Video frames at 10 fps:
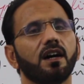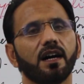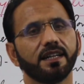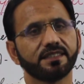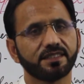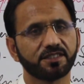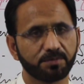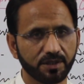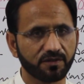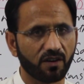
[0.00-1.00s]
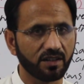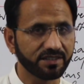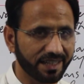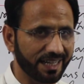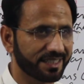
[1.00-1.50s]
uh, I S S B for
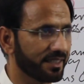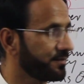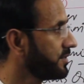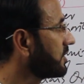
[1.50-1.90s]
selection.